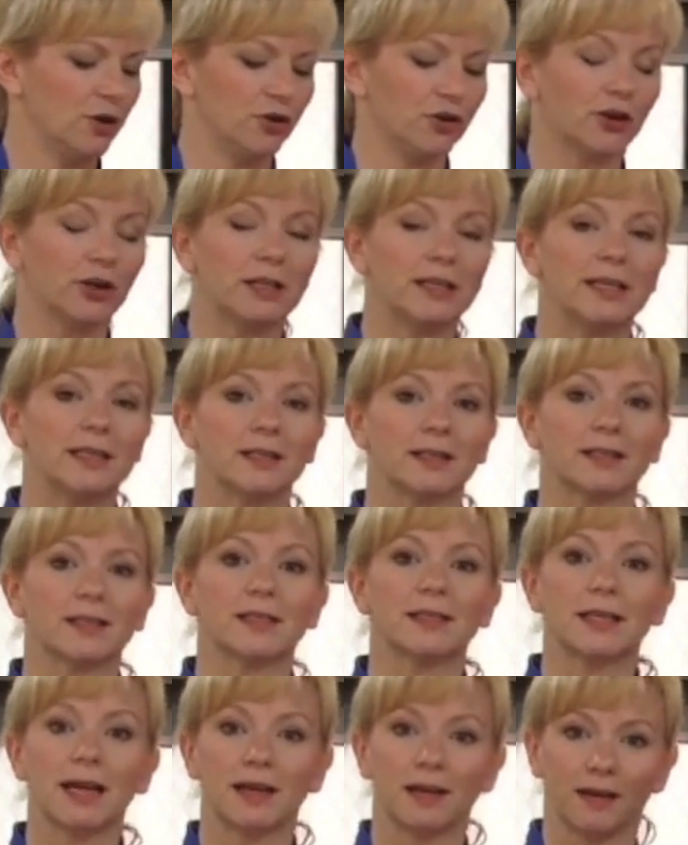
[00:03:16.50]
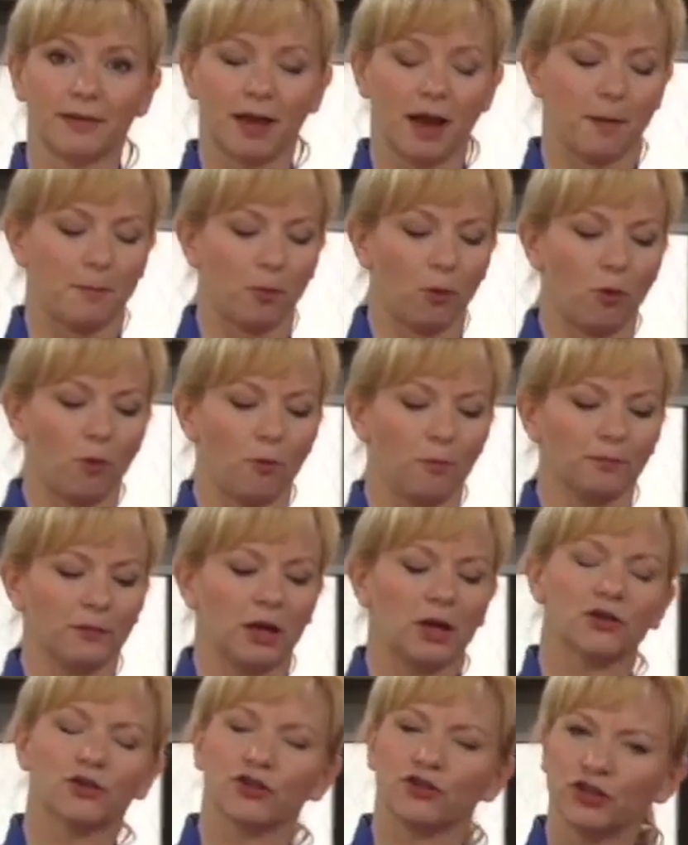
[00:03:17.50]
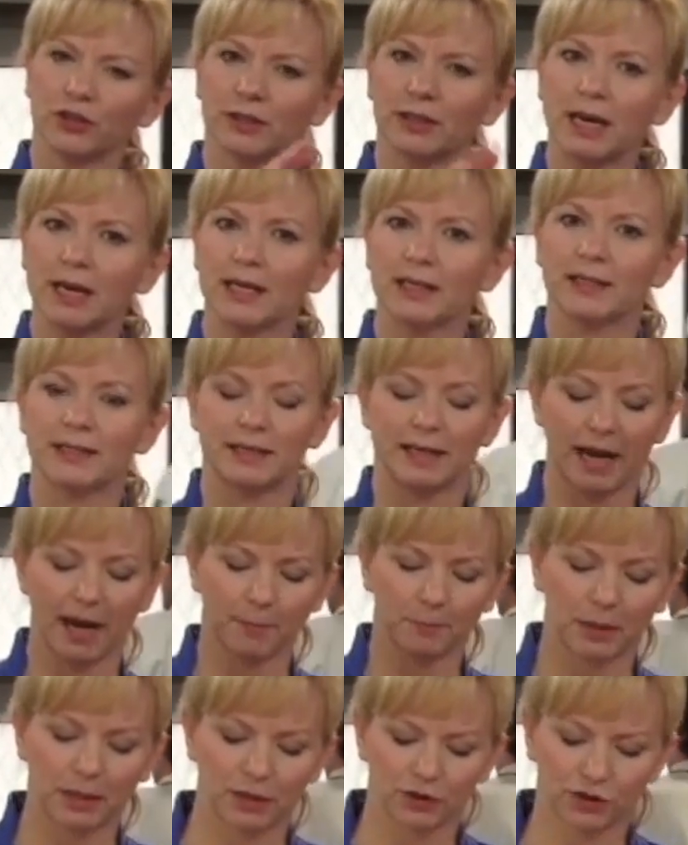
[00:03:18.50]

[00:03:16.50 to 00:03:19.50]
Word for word: You're going to need to steady that bowl. So just take a damp